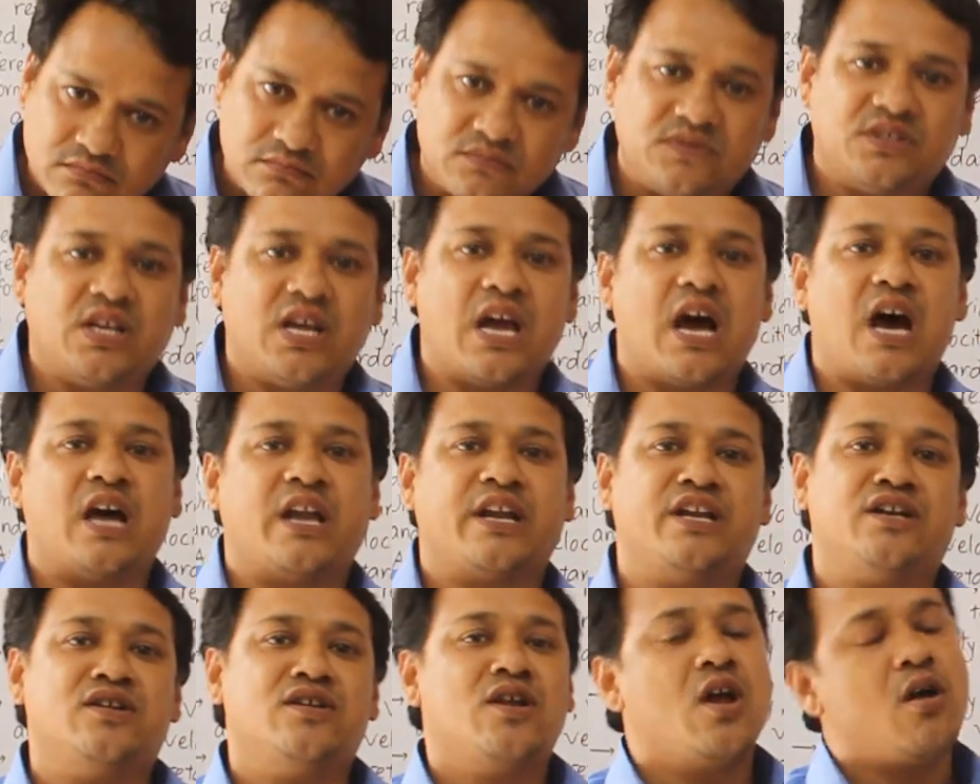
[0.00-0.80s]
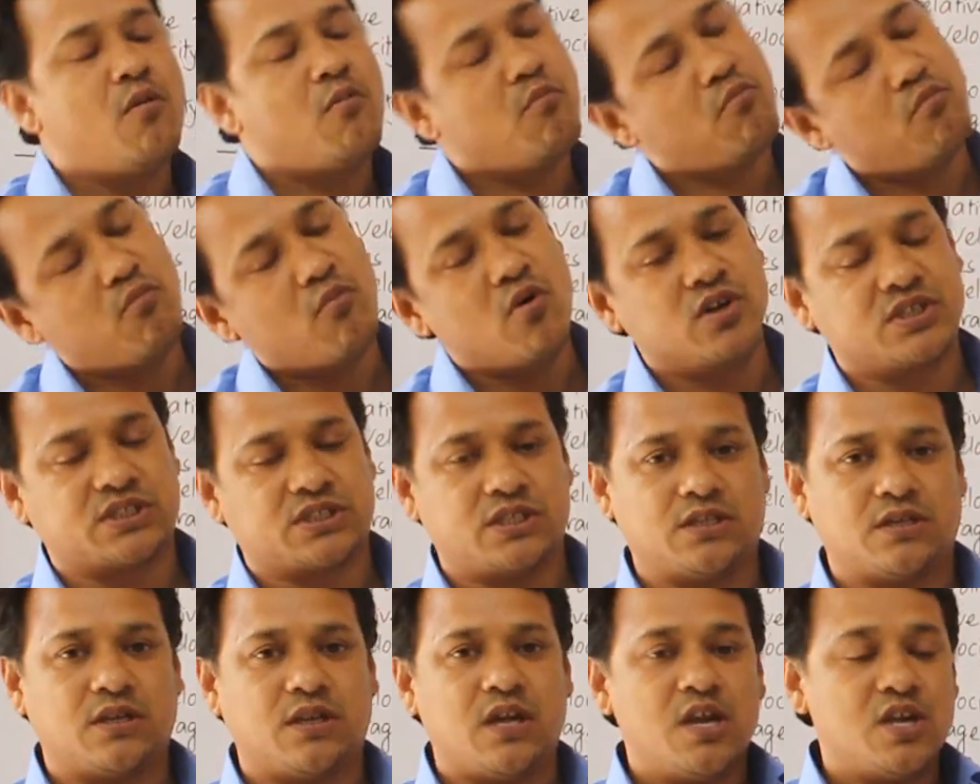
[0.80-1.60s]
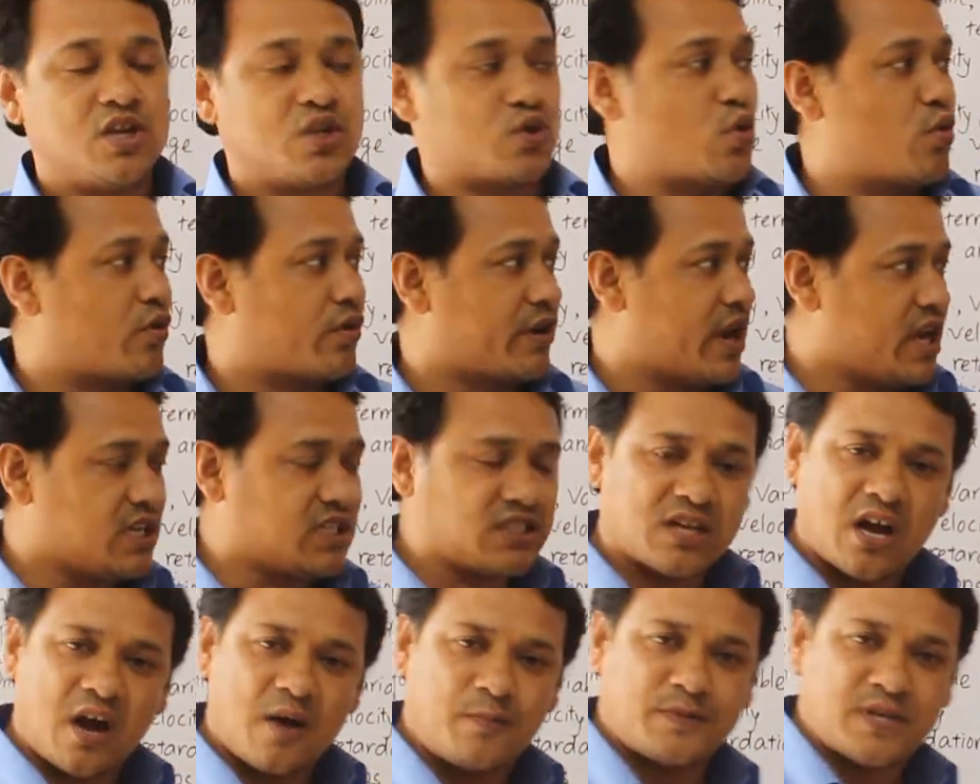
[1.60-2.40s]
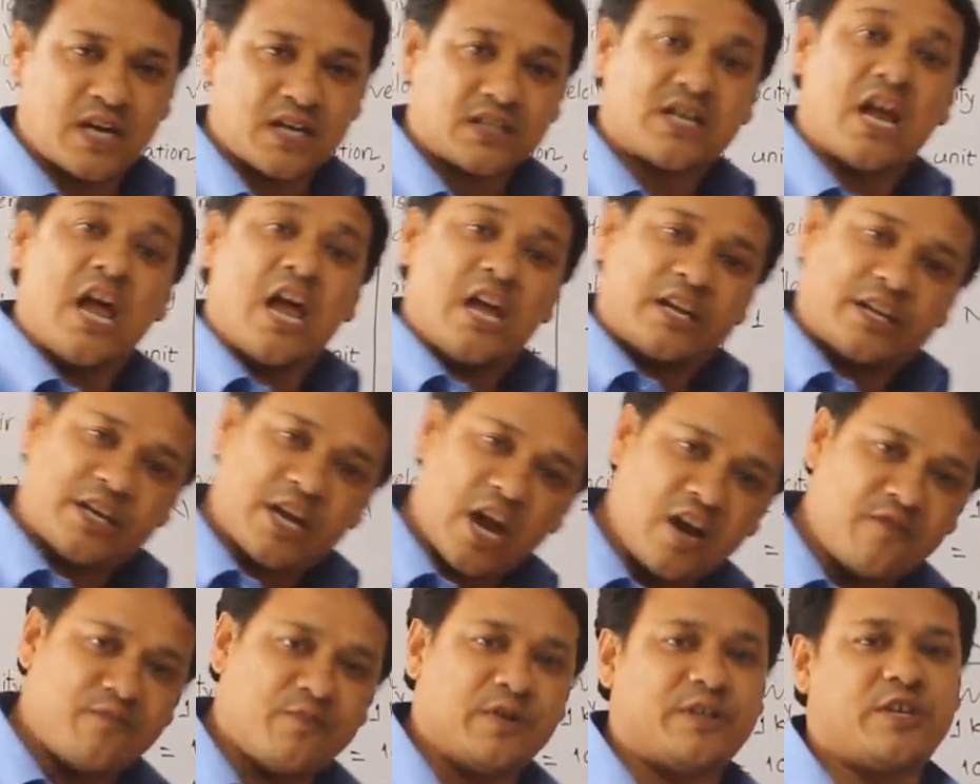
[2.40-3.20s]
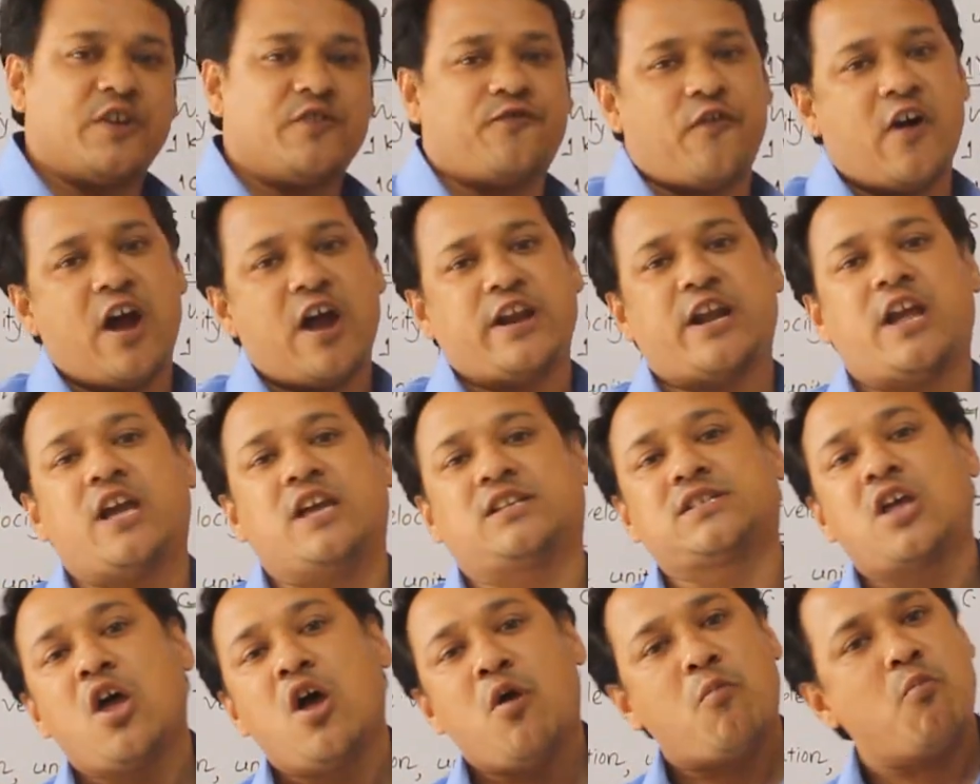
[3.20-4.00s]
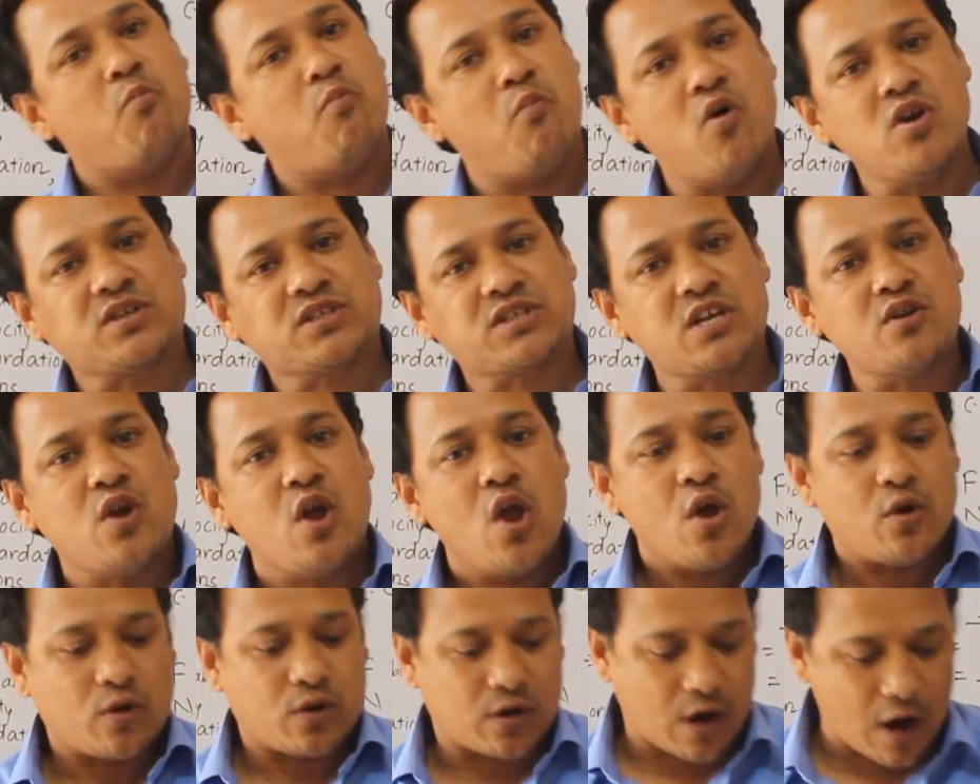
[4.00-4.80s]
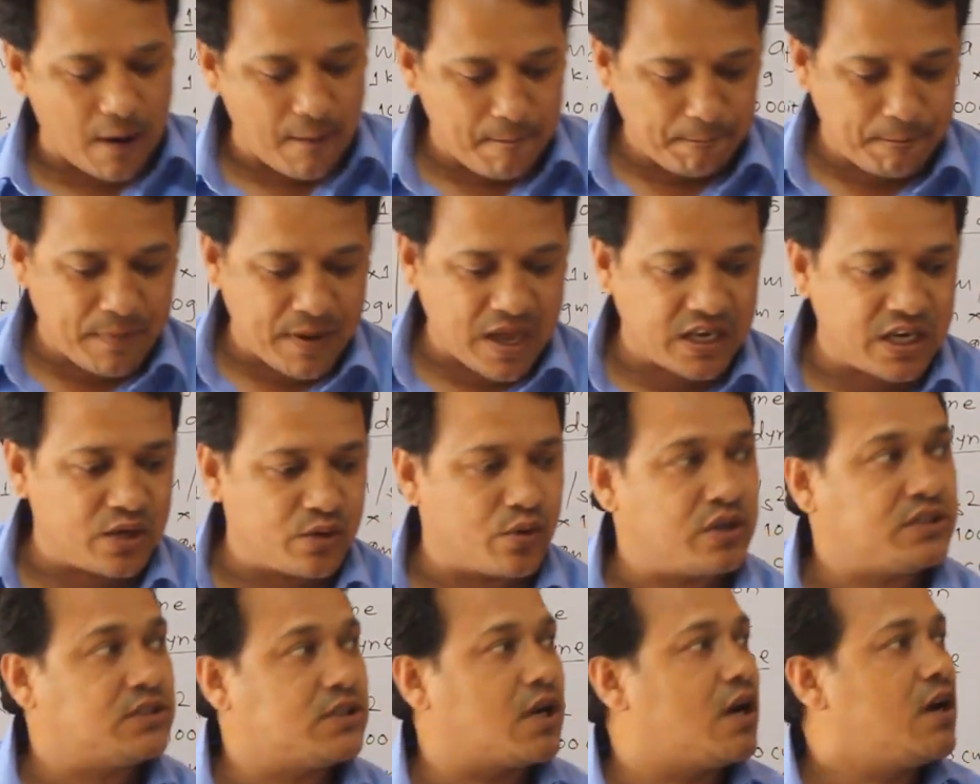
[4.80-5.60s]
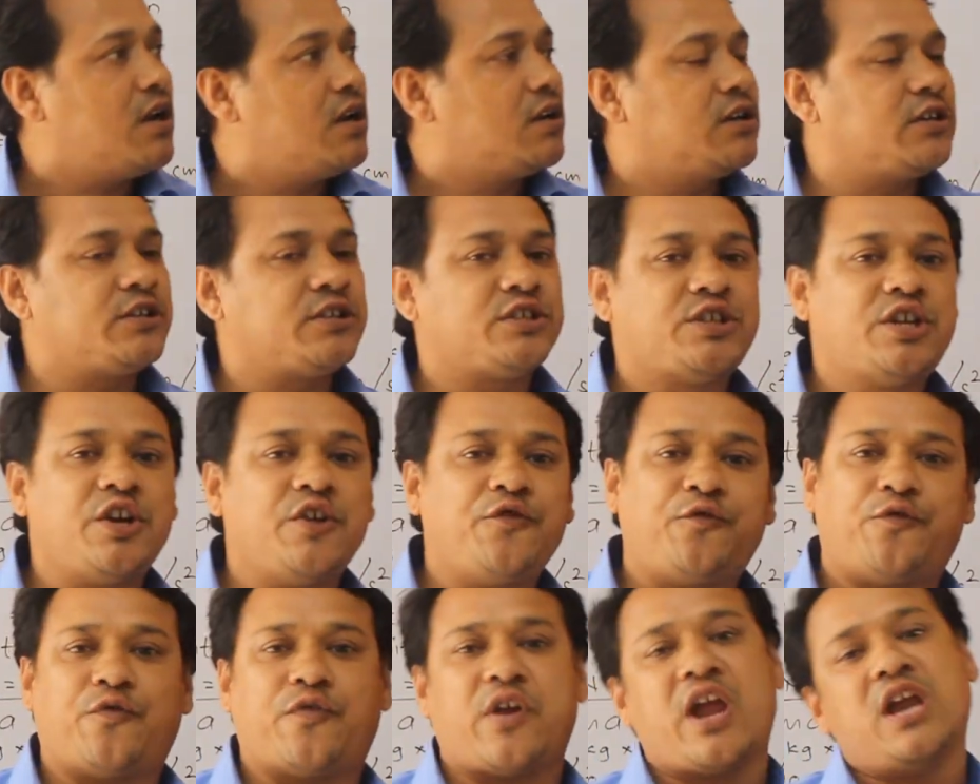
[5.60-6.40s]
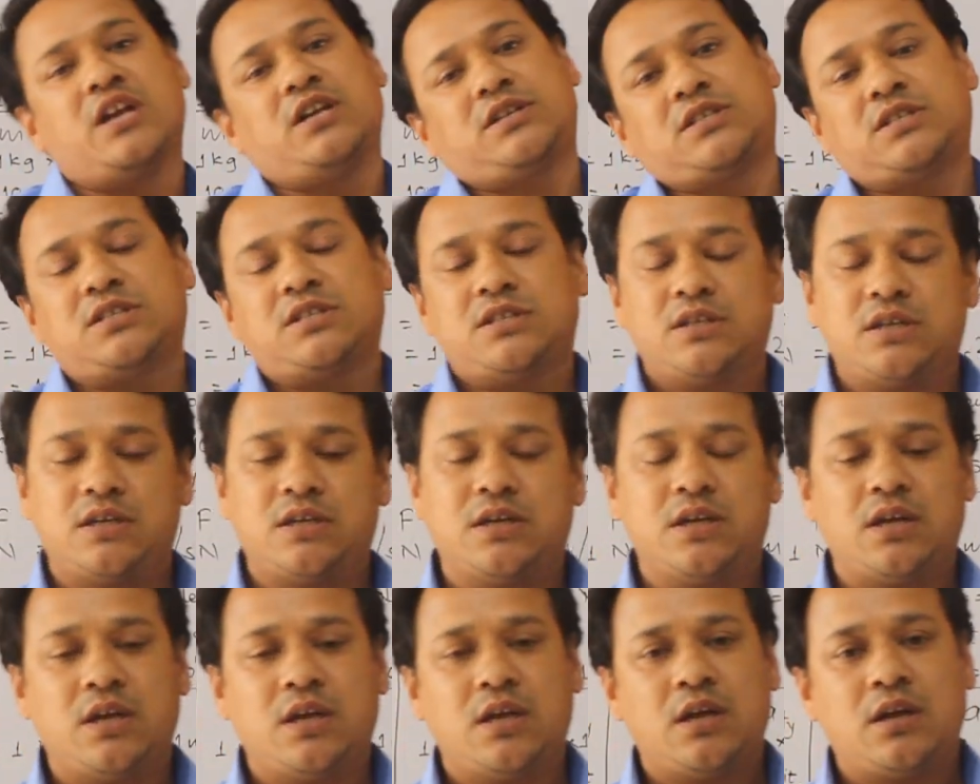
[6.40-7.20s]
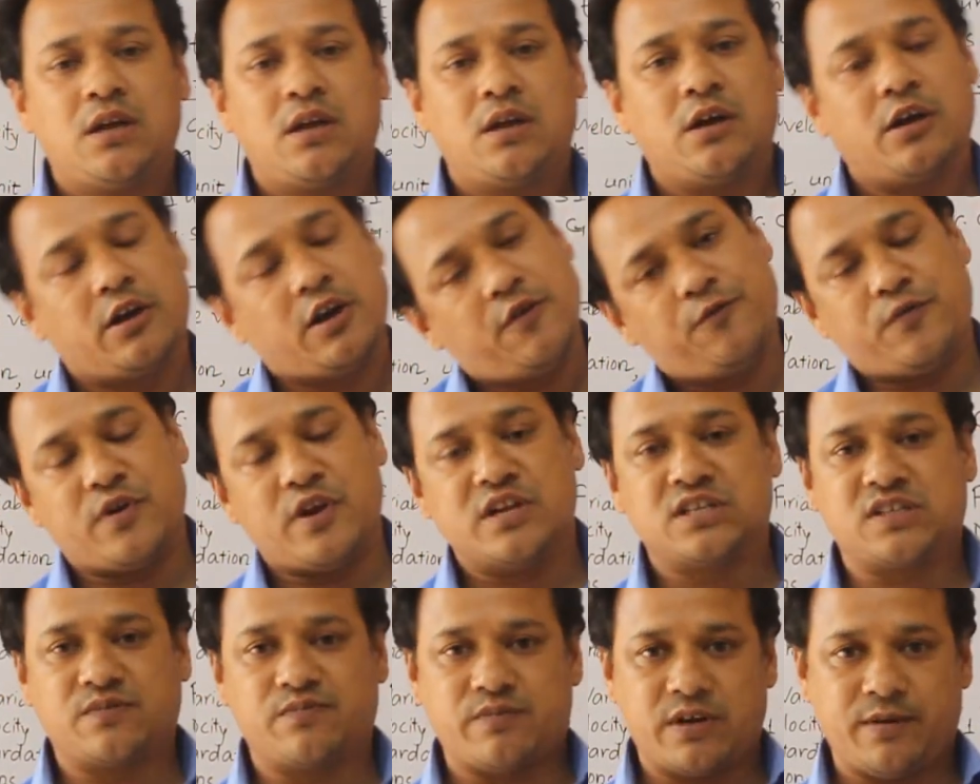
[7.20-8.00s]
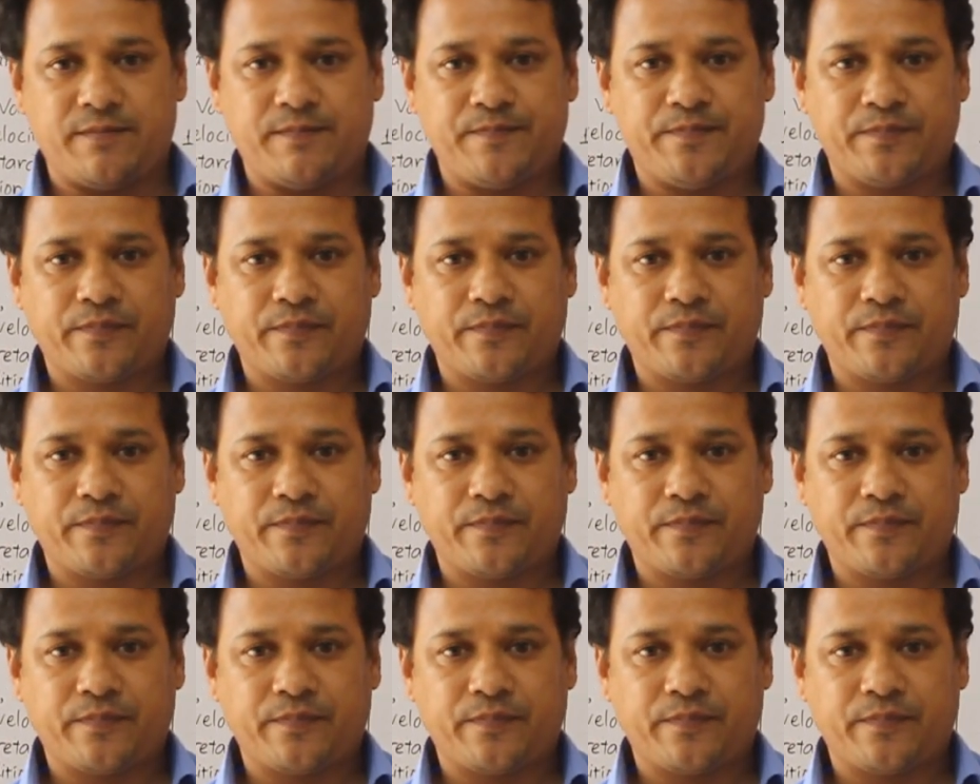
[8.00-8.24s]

They are in motion. So rest object can be defined as motion comparing with the different reference frame.